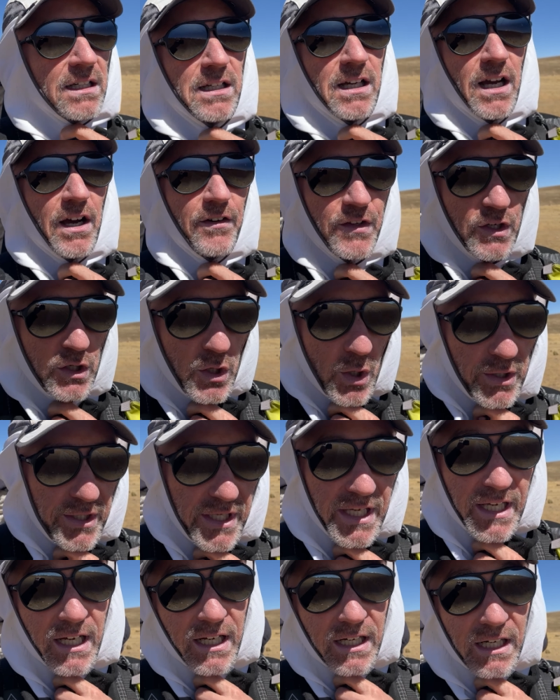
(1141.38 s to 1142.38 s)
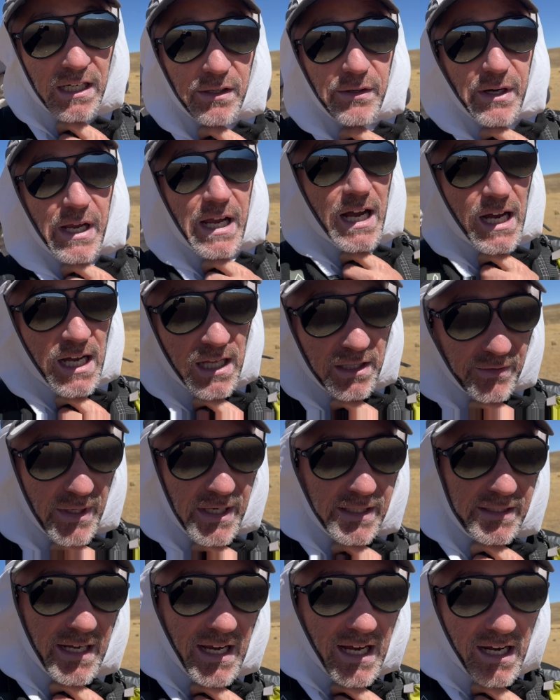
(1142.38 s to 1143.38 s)
of the Cordillera Real
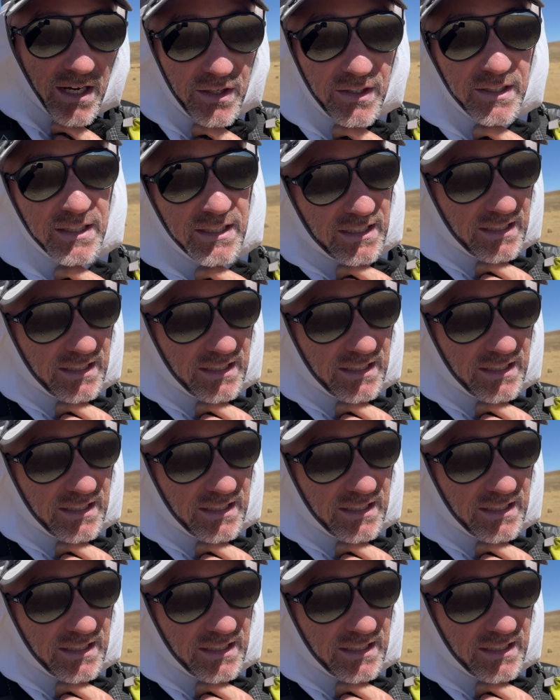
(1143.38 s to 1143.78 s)
right now,